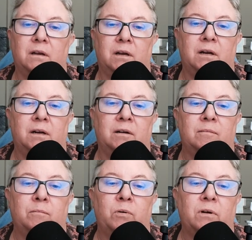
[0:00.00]
uh,
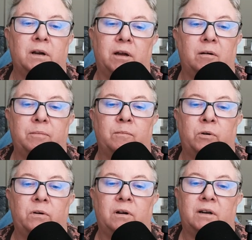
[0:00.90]
more help,
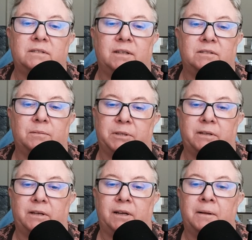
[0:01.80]
more
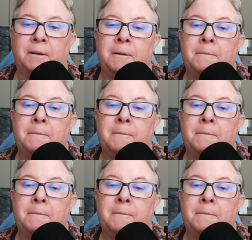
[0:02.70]
accessibility.